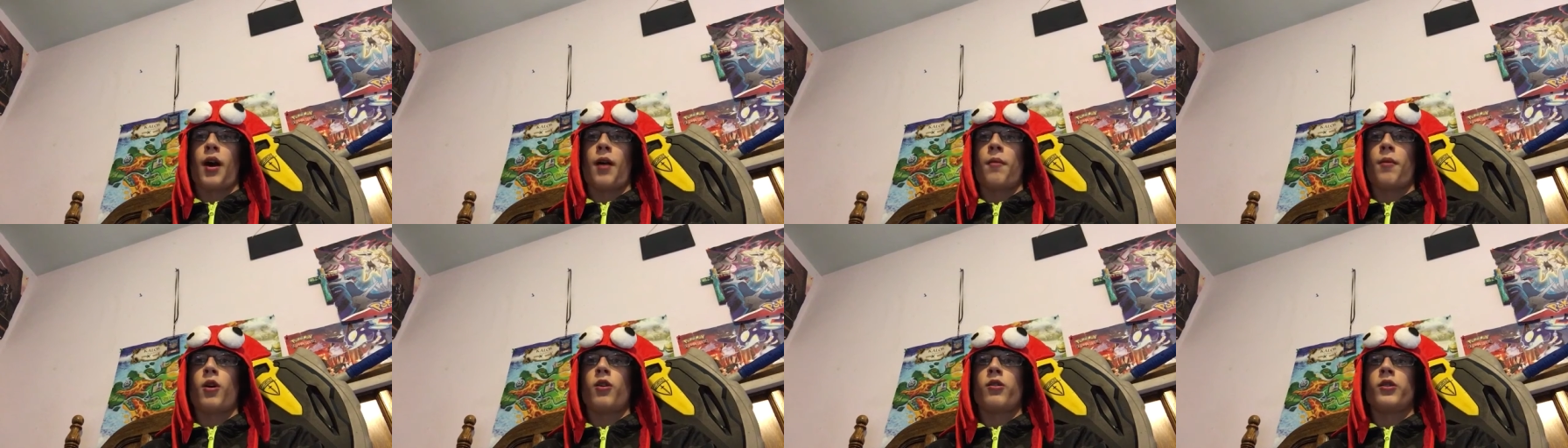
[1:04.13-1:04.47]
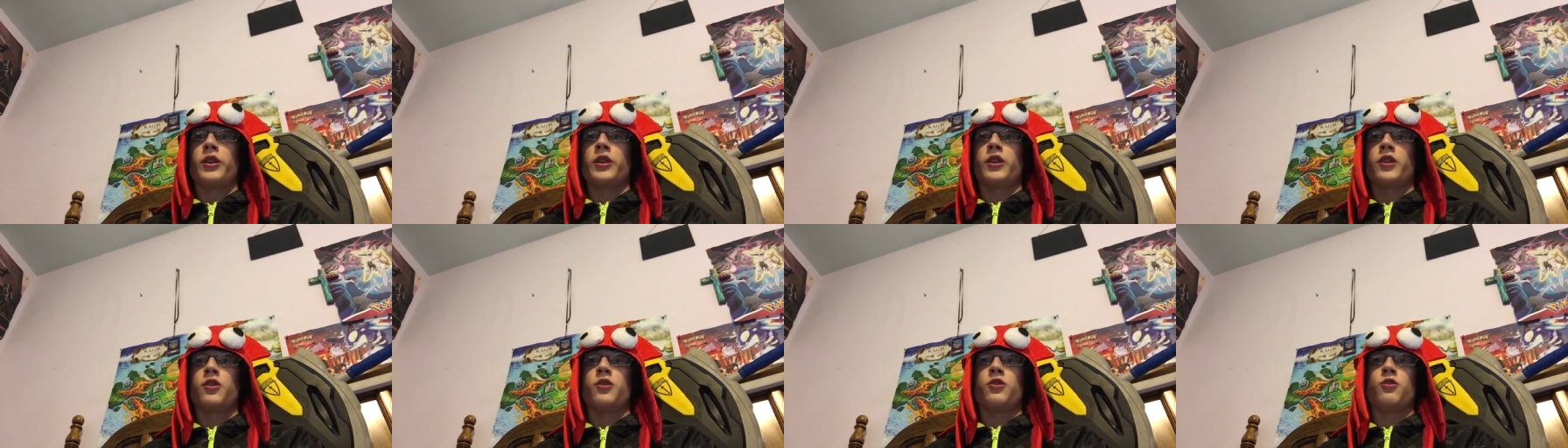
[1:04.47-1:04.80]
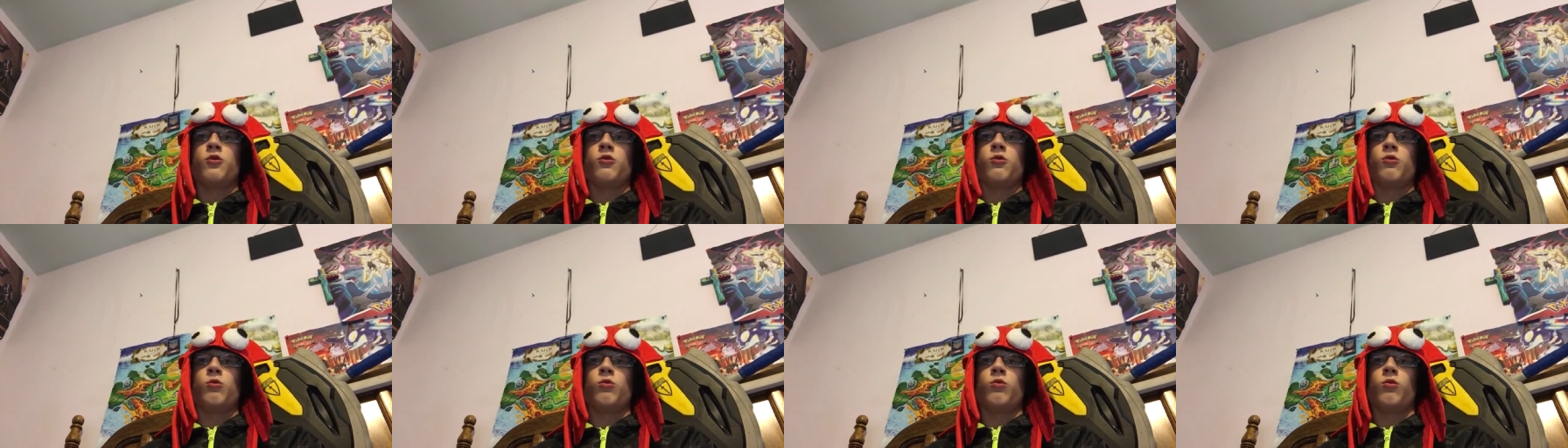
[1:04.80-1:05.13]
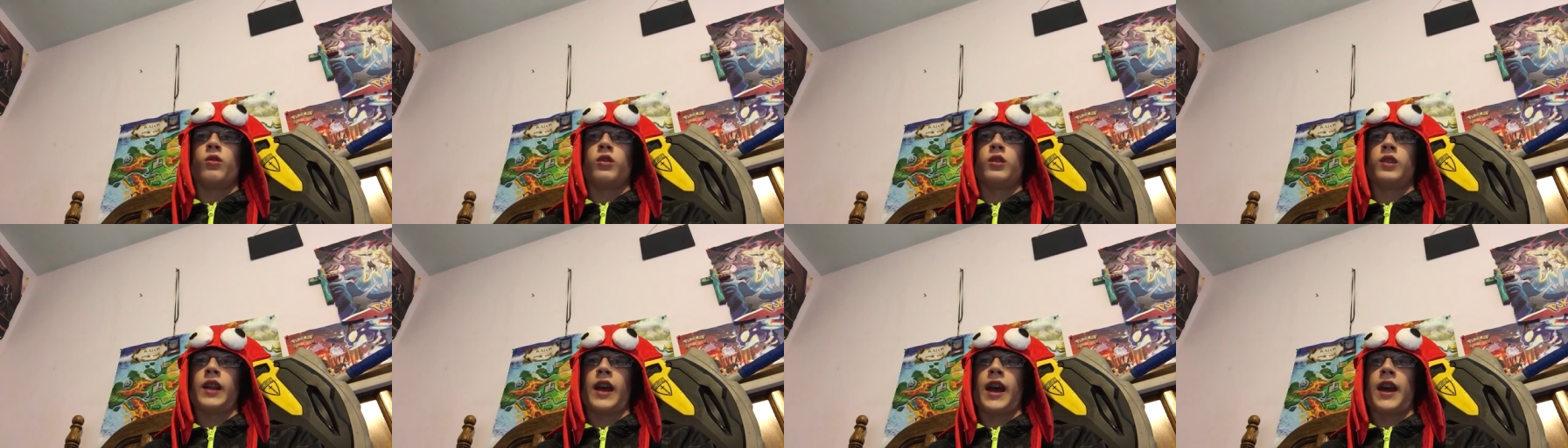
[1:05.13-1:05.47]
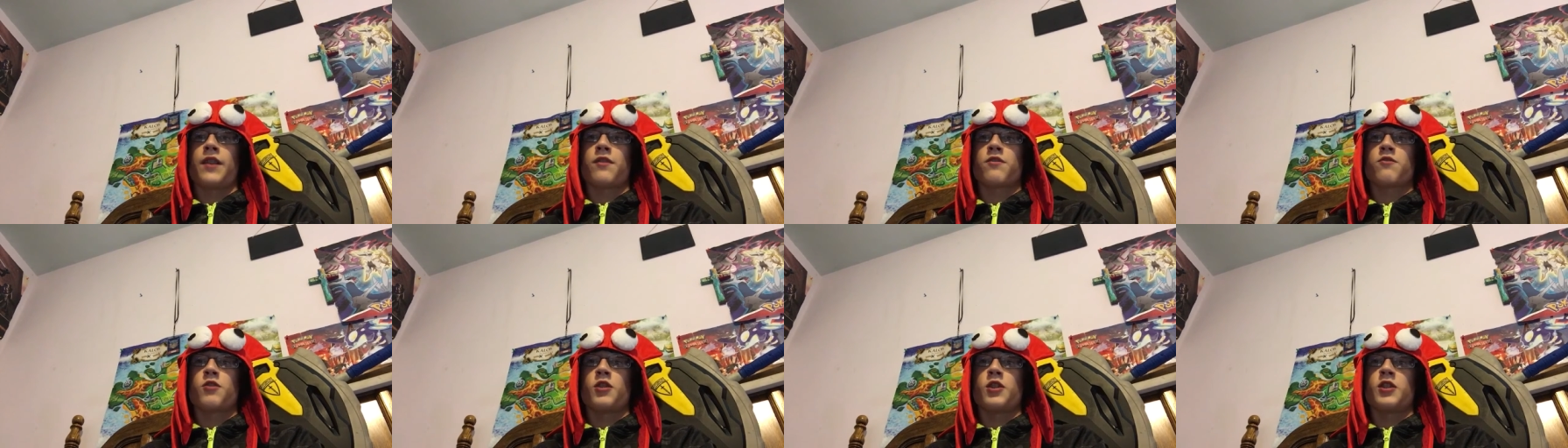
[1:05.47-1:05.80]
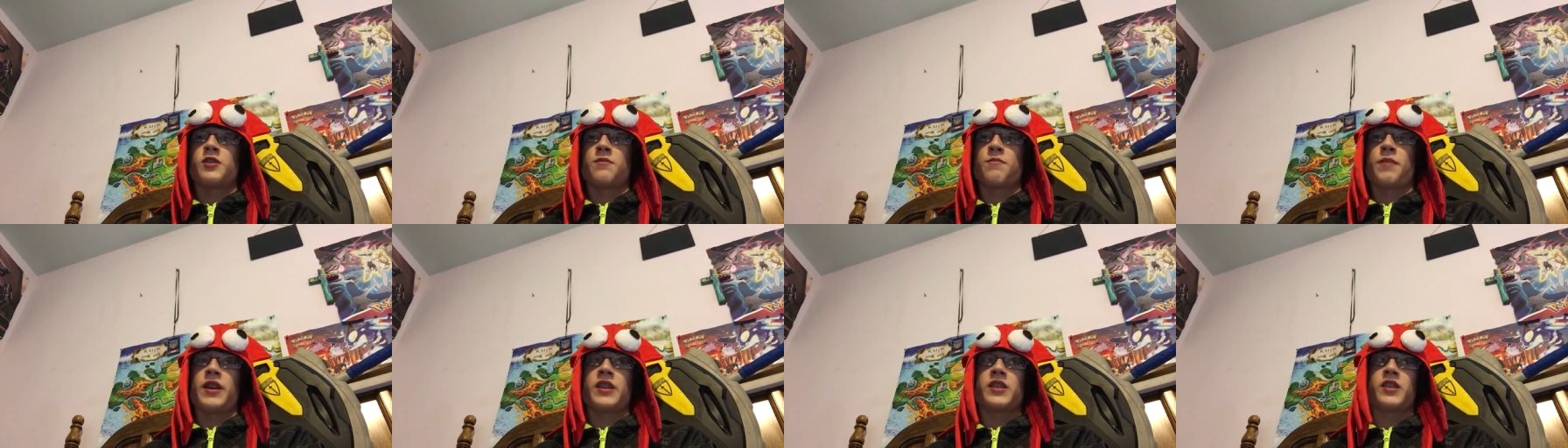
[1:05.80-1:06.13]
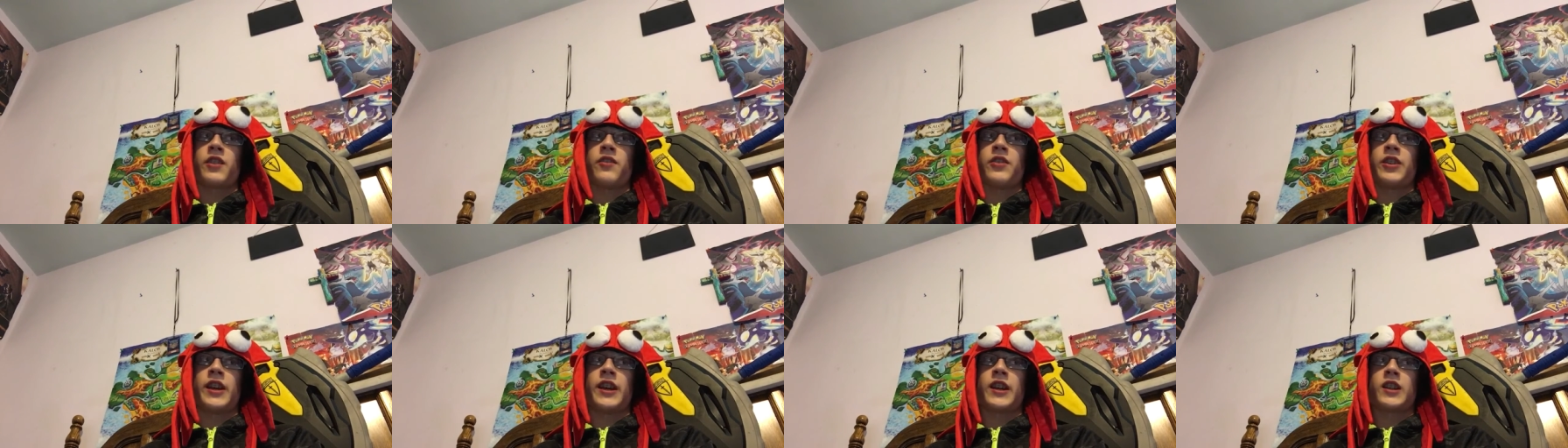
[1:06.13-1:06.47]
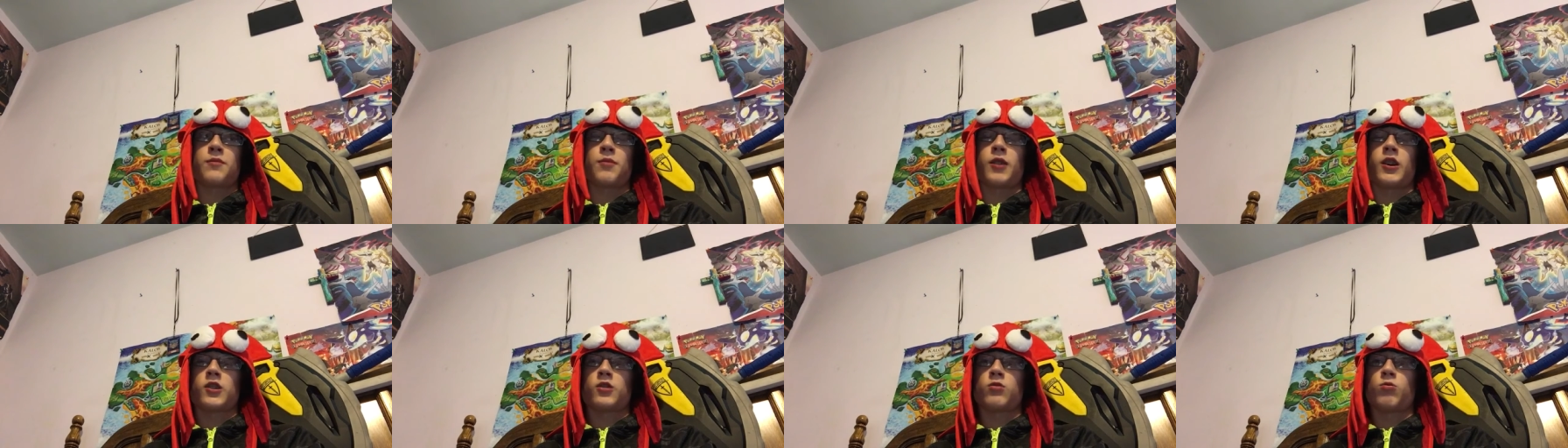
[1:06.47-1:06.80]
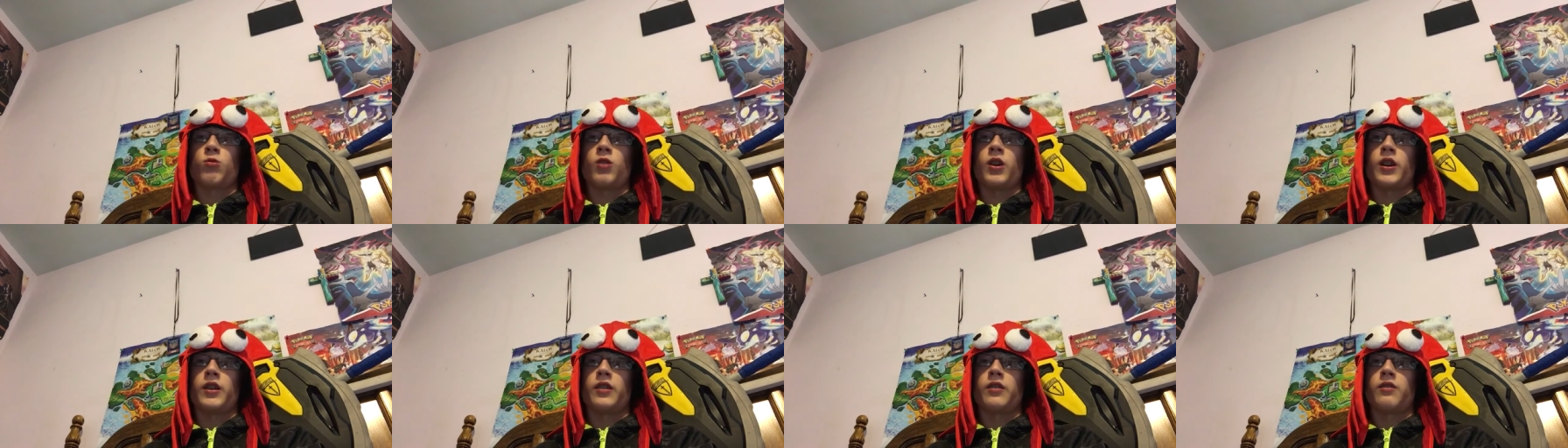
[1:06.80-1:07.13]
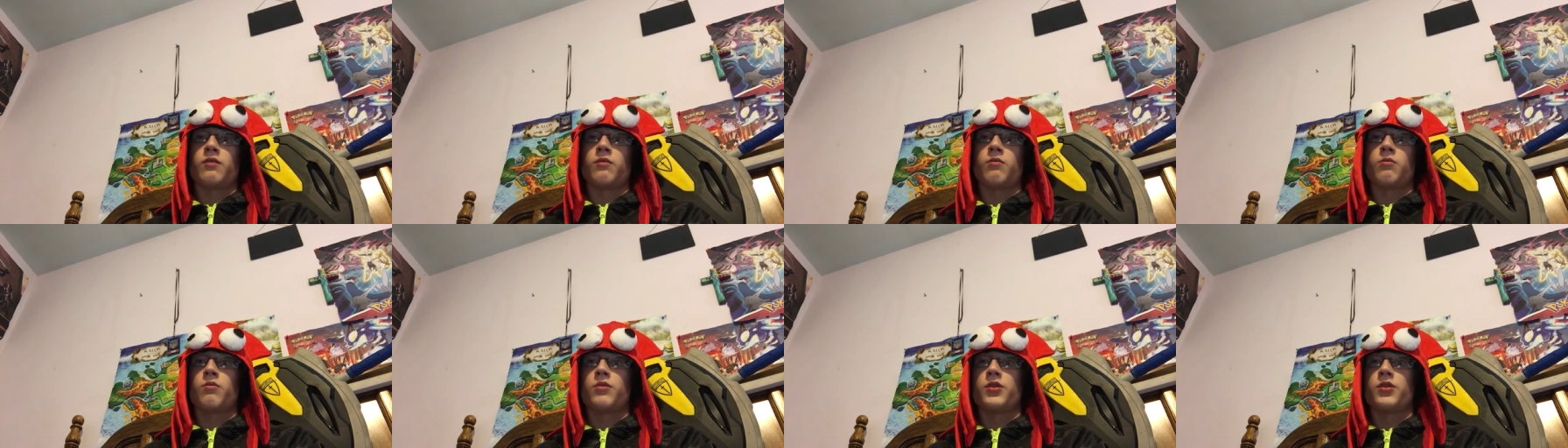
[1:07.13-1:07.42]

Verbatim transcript: only going to do live streams based off the Xbox One.